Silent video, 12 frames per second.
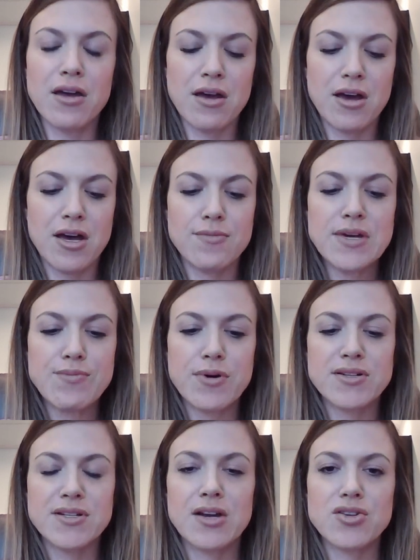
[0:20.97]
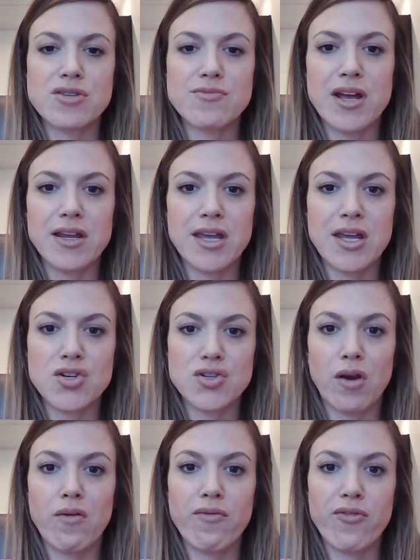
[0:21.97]
Um, it protects your
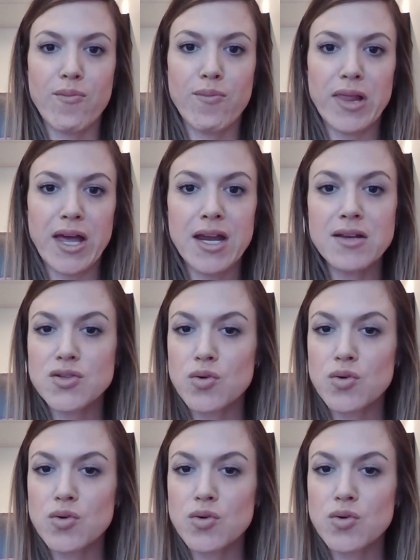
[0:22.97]
medication from light,